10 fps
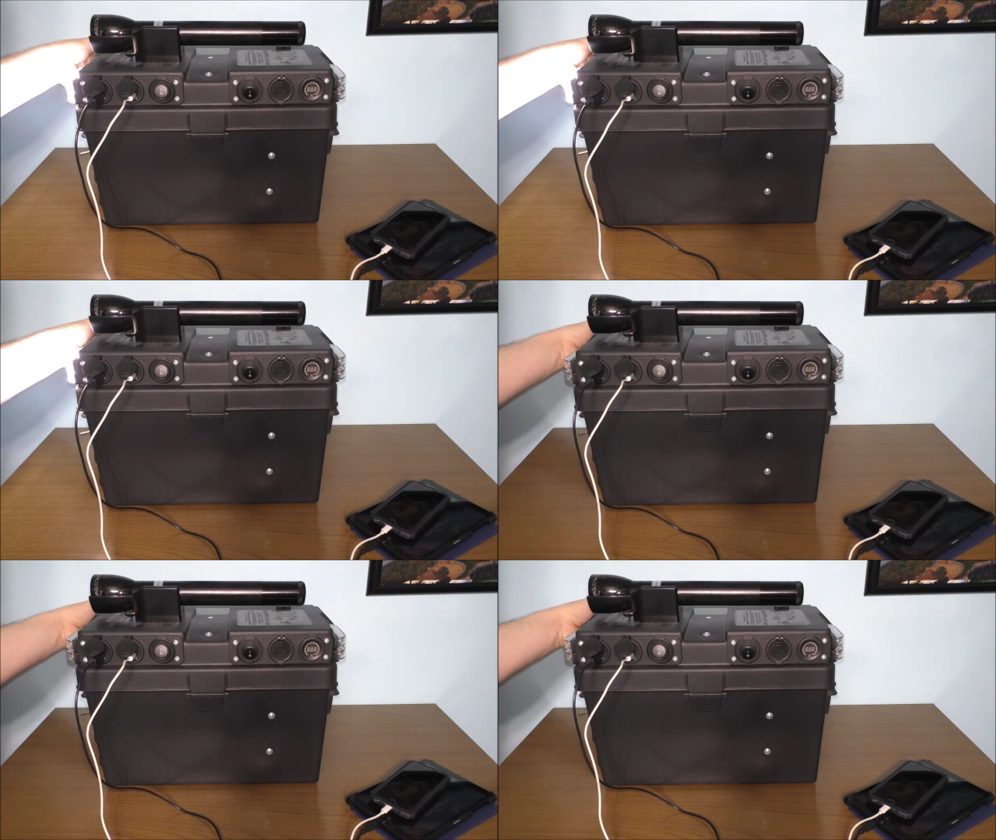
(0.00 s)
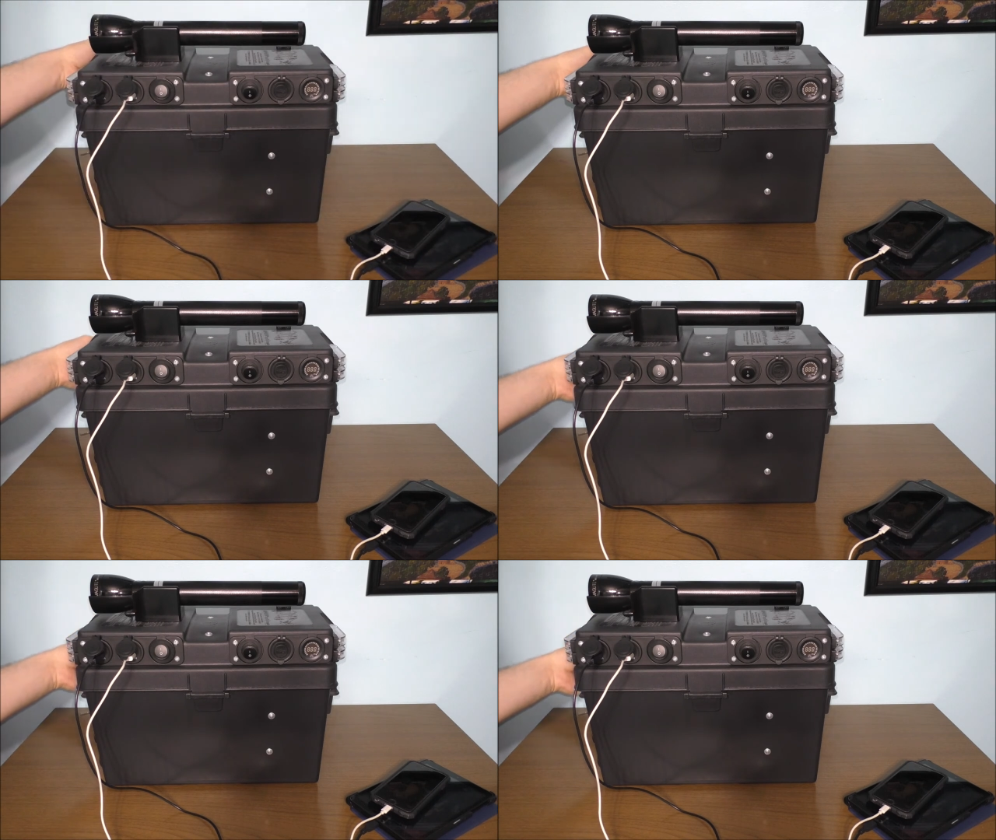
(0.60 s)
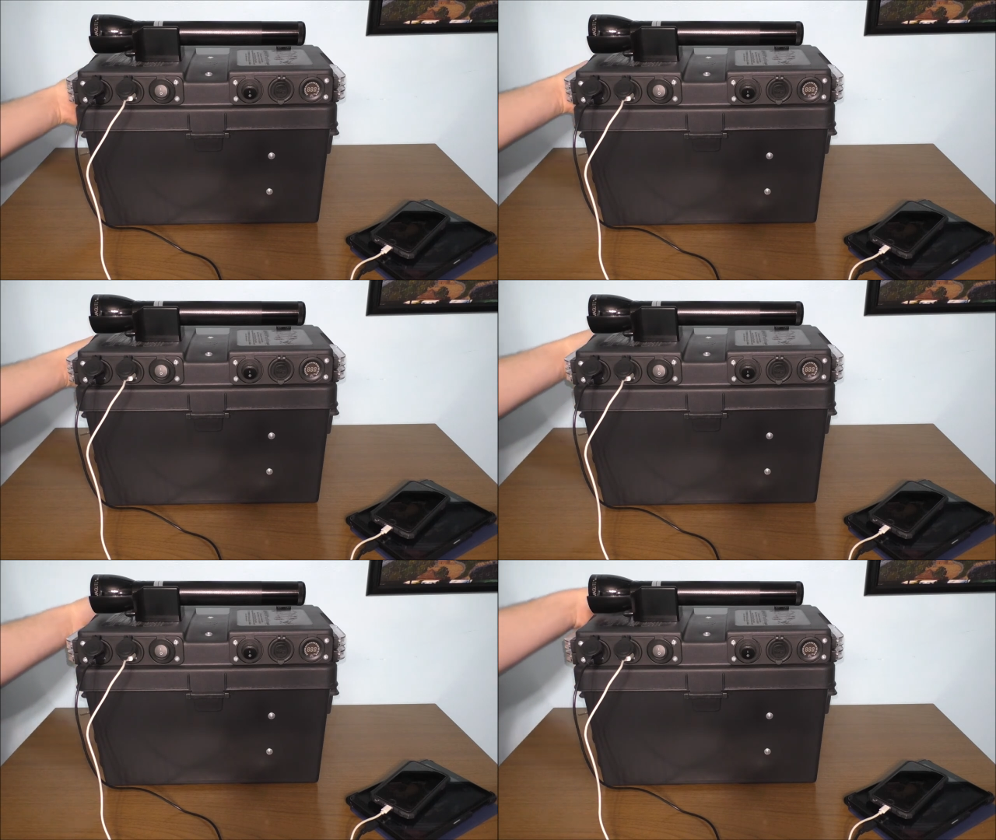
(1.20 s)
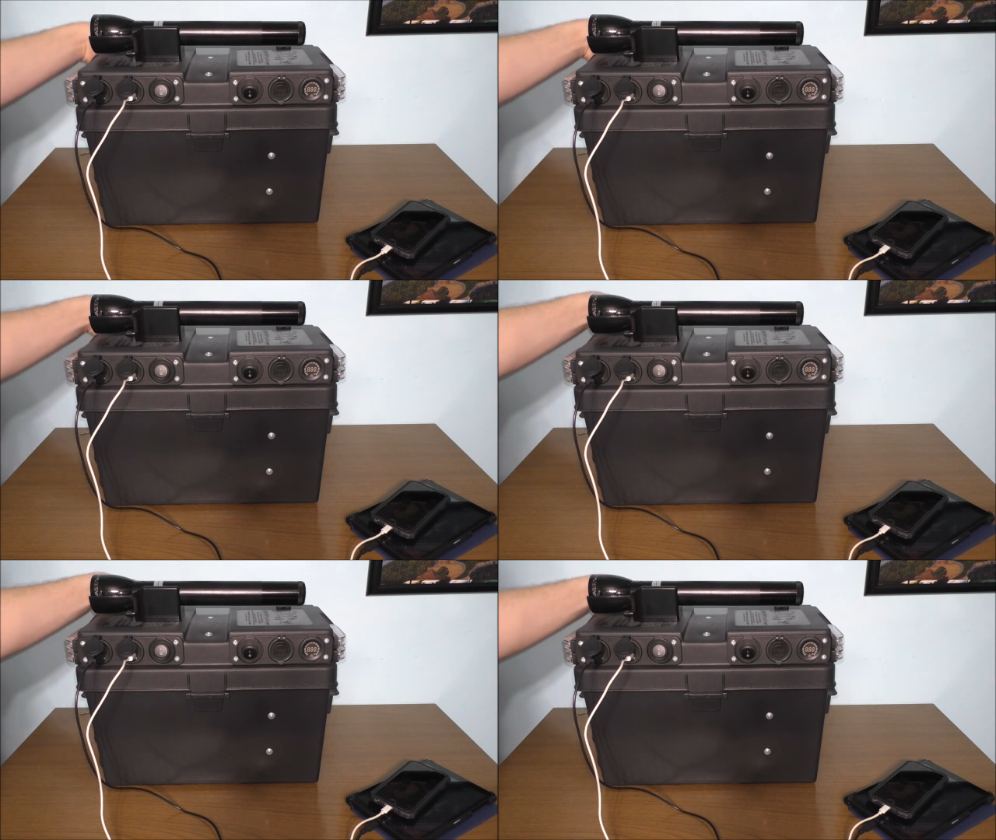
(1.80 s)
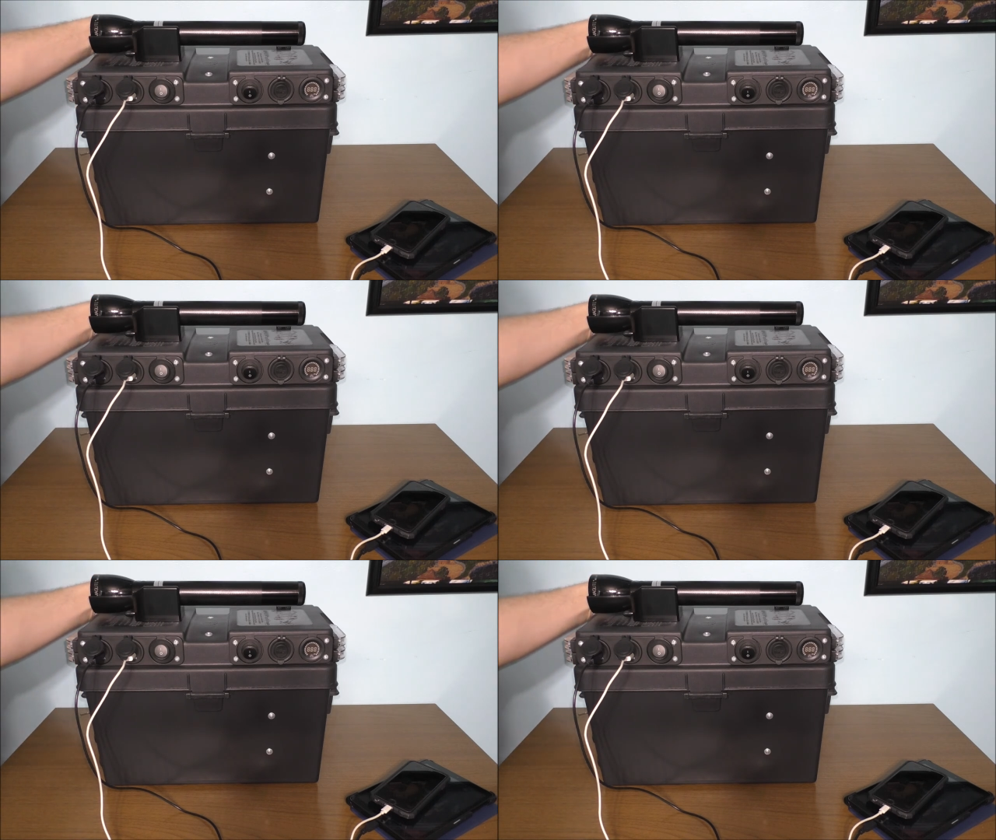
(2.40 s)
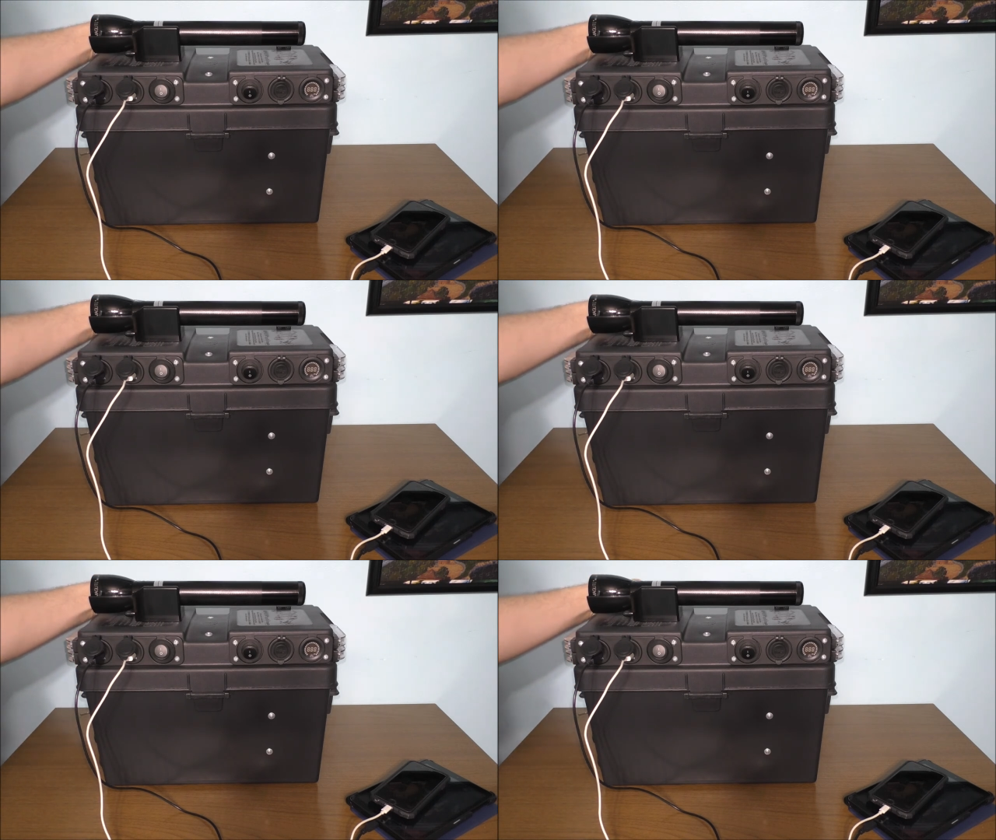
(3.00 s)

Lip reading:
(no speaker visible)